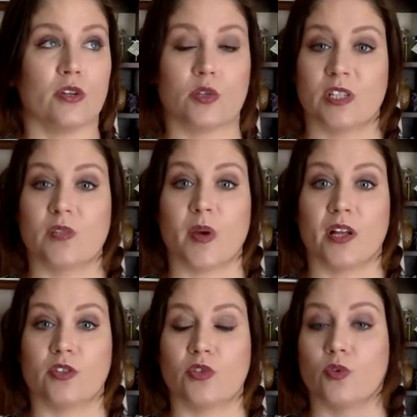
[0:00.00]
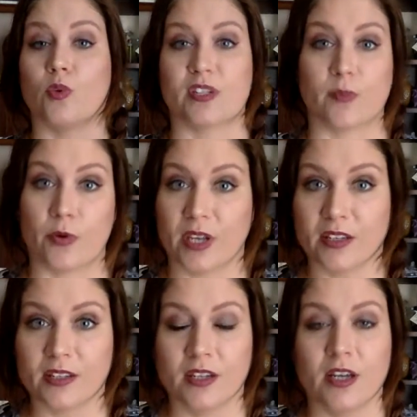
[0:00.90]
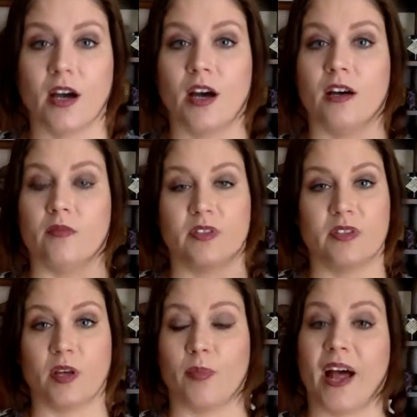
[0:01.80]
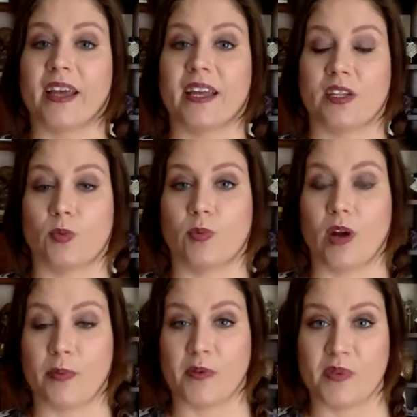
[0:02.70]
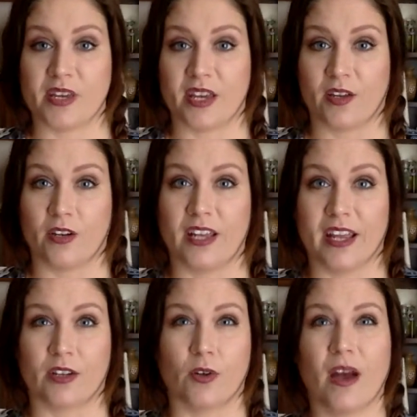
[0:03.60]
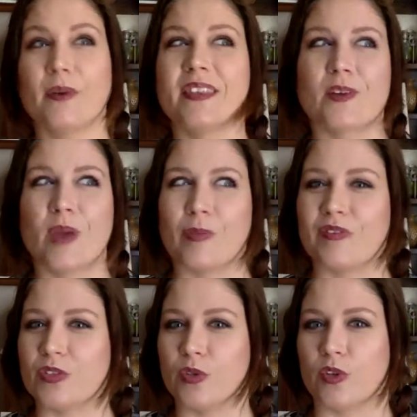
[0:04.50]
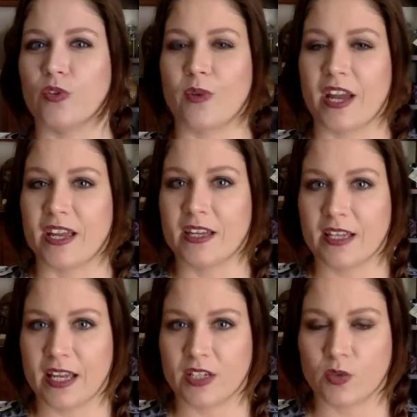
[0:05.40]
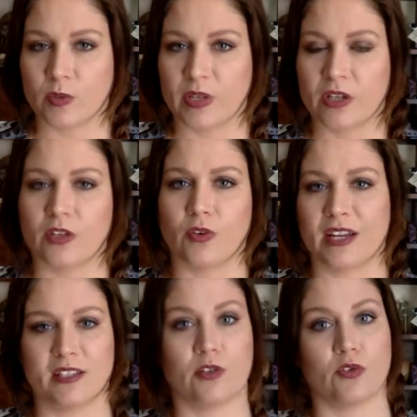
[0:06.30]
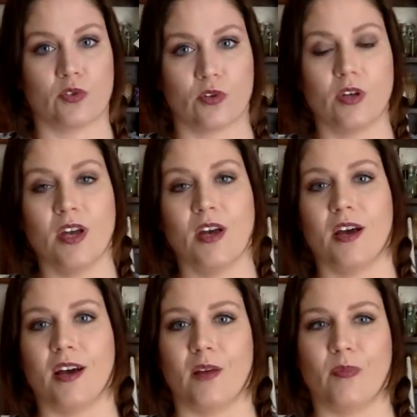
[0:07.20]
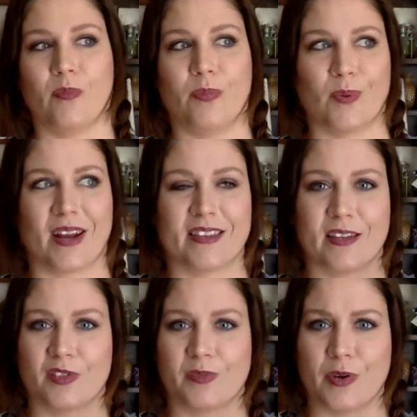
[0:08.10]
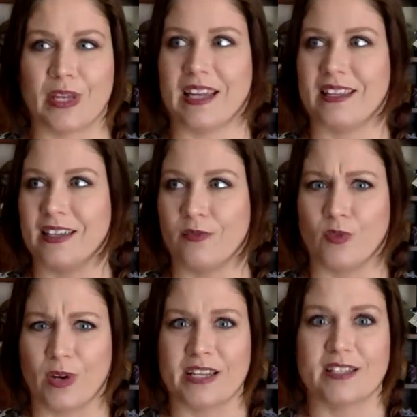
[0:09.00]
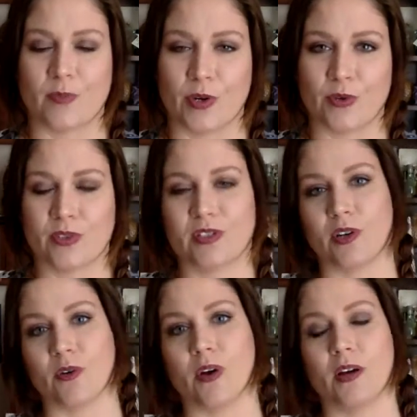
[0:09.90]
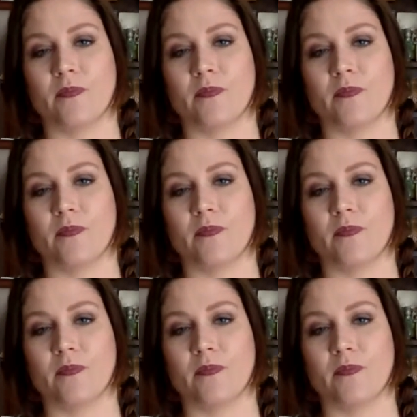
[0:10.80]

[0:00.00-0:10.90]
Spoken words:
do a spell to quit smoking, a black candle would probably be a good candle. I would think maybe even to a gray candle would be good. Gray is a neutral, but when I think of smoking, I think of gray smoke. So